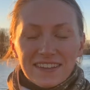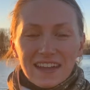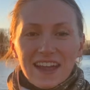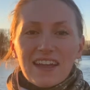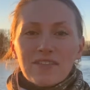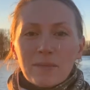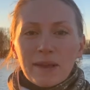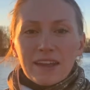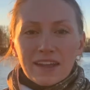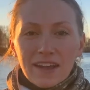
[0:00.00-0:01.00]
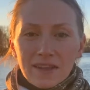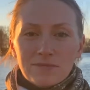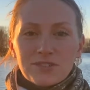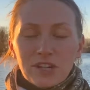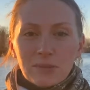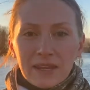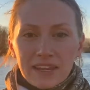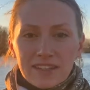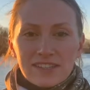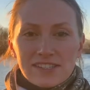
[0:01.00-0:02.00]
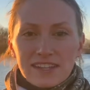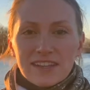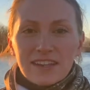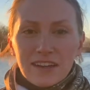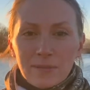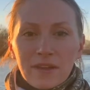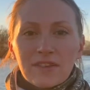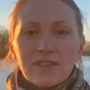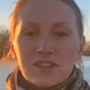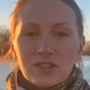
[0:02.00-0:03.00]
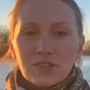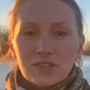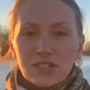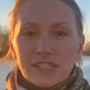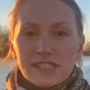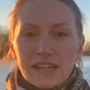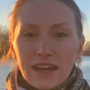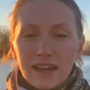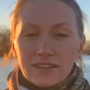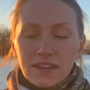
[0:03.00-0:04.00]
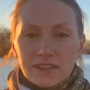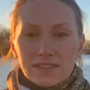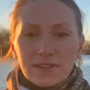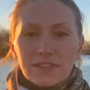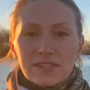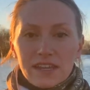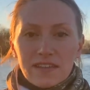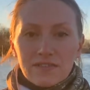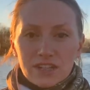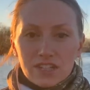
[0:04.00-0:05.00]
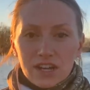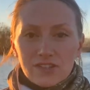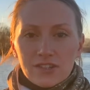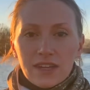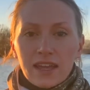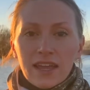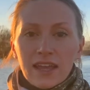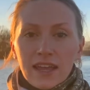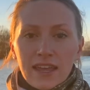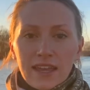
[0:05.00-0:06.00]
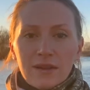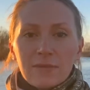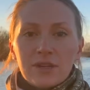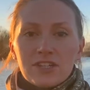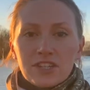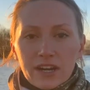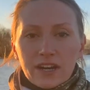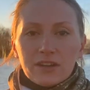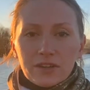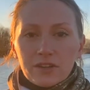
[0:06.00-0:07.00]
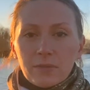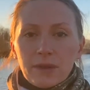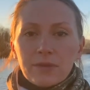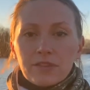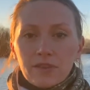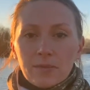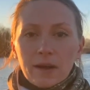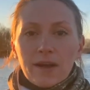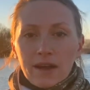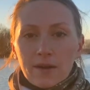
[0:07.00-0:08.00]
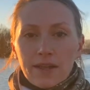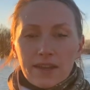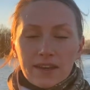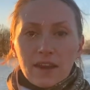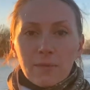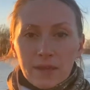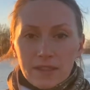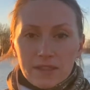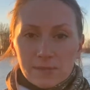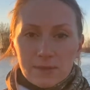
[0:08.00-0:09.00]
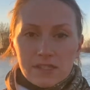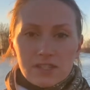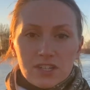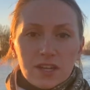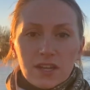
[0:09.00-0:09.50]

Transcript: Hi everybody, I'm Shelby Anderson. I'm a fish culturist at Linesville State Fish Hatchery and I'm going to share a little bit with you about how I ended up in this position.